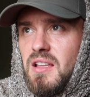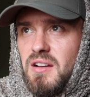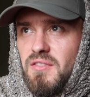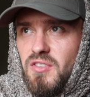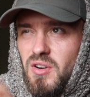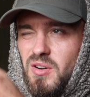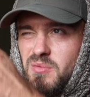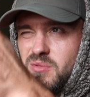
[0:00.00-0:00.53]

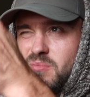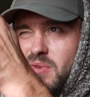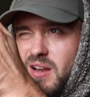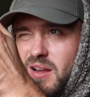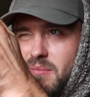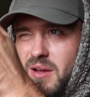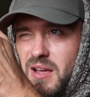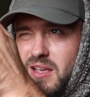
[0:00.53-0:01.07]
I've got a
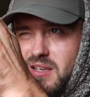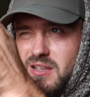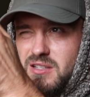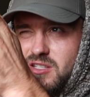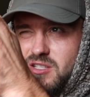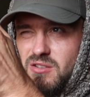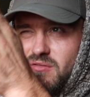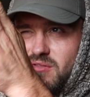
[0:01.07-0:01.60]
mate,
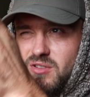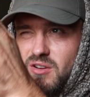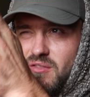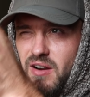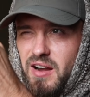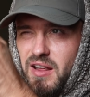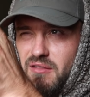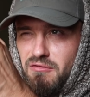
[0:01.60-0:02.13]
he's
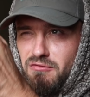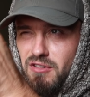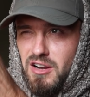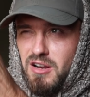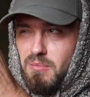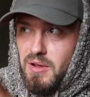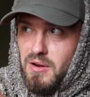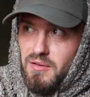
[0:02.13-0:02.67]
directly in
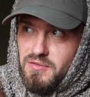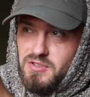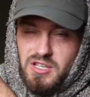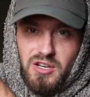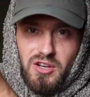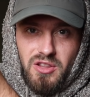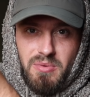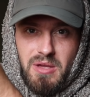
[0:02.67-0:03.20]
front of me, and
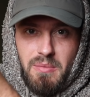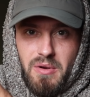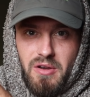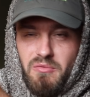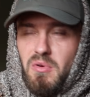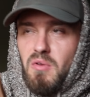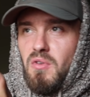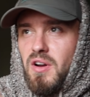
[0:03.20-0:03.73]
obviously you've got the people
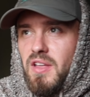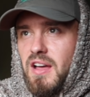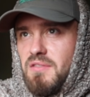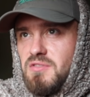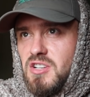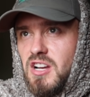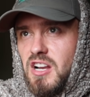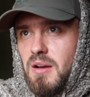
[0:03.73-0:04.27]
over my right that
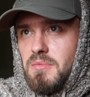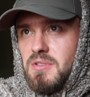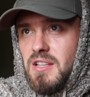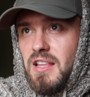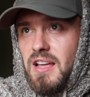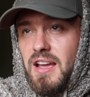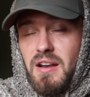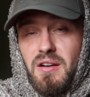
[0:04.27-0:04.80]
have turned up
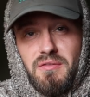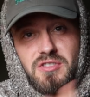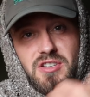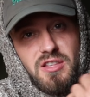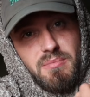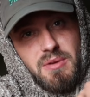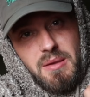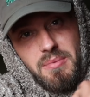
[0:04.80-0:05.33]
today, and
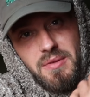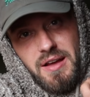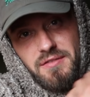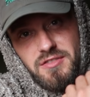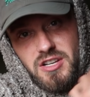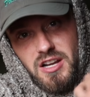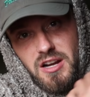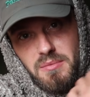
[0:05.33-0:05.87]
obviously the people that
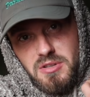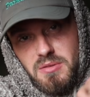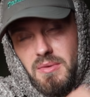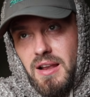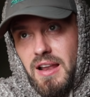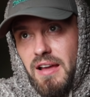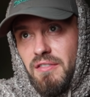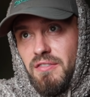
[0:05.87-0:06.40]
have turned up to
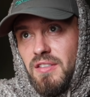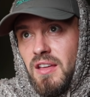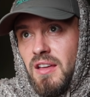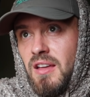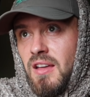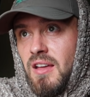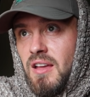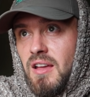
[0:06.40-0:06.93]
my left.
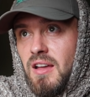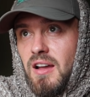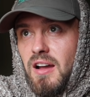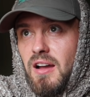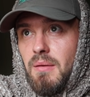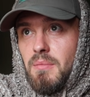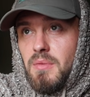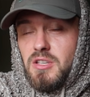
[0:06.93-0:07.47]

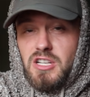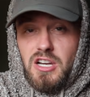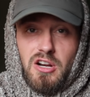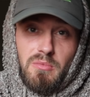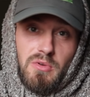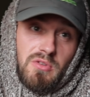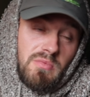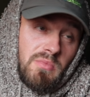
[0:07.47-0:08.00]
The
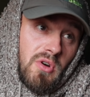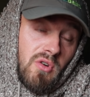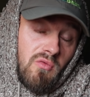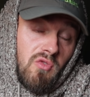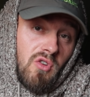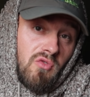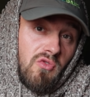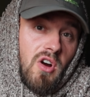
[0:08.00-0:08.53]
gentleman's put a
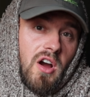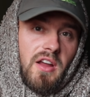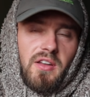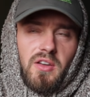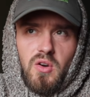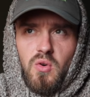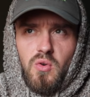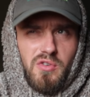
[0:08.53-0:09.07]
rod right in
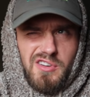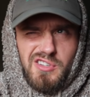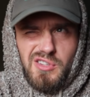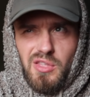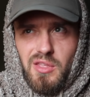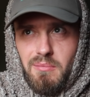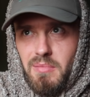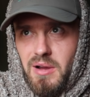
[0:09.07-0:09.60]
the corner. It's
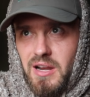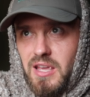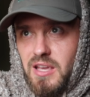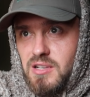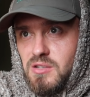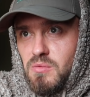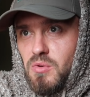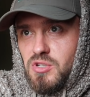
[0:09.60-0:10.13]
on the money
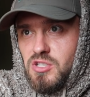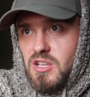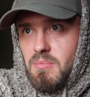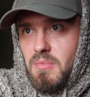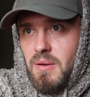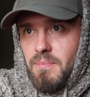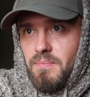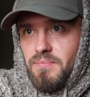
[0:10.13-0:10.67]
because I watched
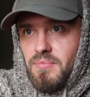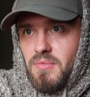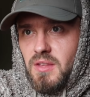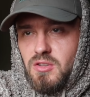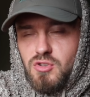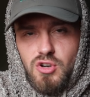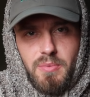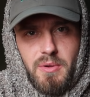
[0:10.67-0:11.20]
him
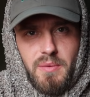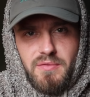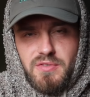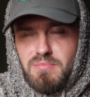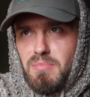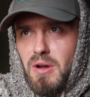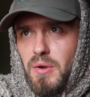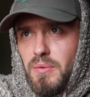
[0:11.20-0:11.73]
drop it with
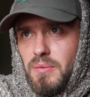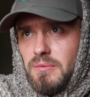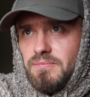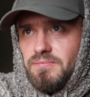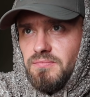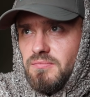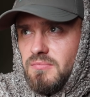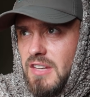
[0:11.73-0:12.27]
his boat.
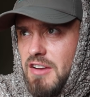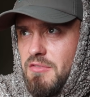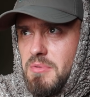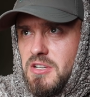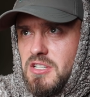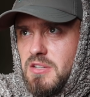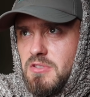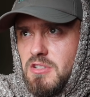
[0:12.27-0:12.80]

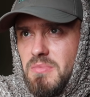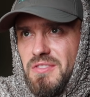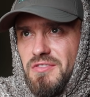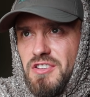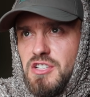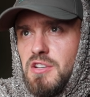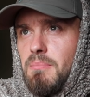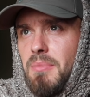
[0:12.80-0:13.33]
Everybody seems to be
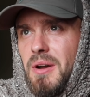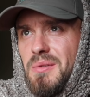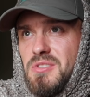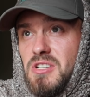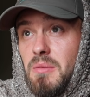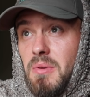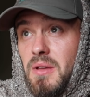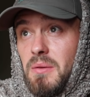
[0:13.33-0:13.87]
fishing
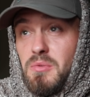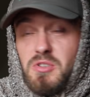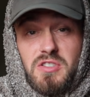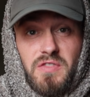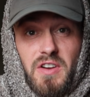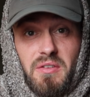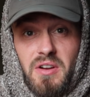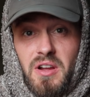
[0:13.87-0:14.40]
boats up here, which
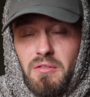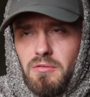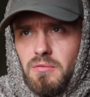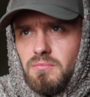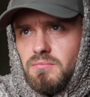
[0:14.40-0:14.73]
is fair enough.